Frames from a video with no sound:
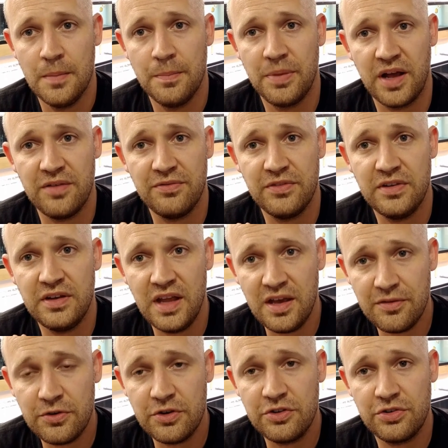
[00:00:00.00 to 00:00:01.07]
but I've
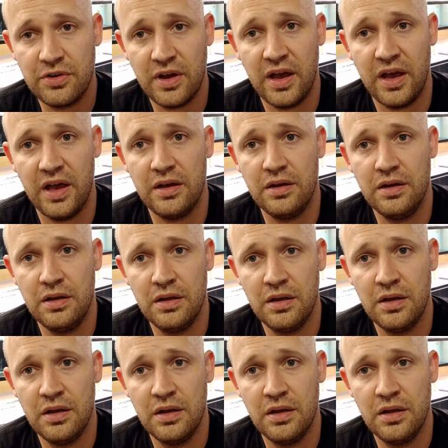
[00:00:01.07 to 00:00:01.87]
never tried